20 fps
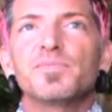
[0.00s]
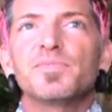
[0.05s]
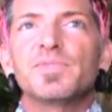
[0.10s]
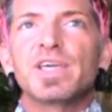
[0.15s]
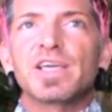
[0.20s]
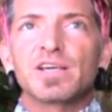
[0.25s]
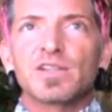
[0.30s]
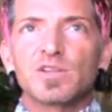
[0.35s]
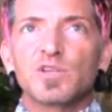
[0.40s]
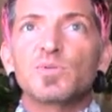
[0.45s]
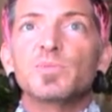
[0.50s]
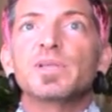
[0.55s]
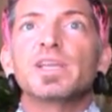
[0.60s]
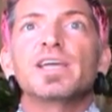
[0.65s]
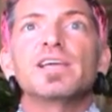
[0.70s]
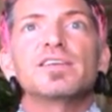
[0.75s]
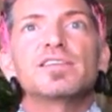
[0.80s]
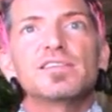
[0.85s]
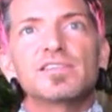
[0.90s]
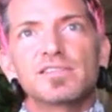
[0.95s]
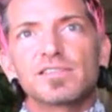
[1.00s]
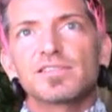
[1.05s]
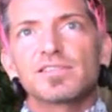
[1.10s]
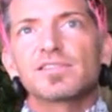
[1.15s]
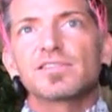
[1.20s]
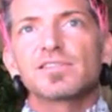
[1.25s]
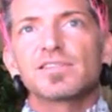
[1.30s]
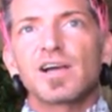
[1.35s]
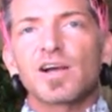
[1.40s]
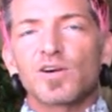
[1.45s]
they illuminate
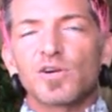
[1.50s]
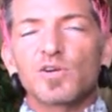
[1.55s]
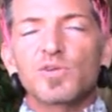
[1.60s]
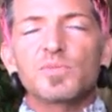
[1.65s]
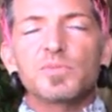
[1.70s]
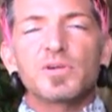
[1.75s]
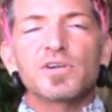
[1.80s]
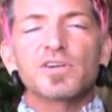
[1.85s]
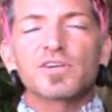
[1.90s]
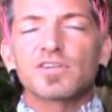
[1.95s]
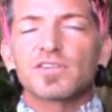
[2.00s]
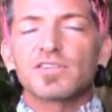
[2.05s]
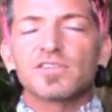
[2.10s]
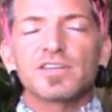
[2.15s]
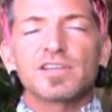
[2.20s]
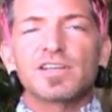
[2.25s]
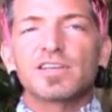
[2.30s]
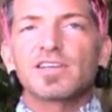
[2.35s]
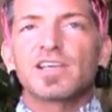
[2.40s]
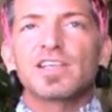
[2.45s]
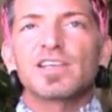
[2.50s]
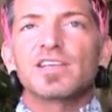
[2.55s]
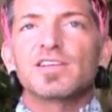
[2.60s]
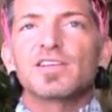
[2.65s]
our own miracle, and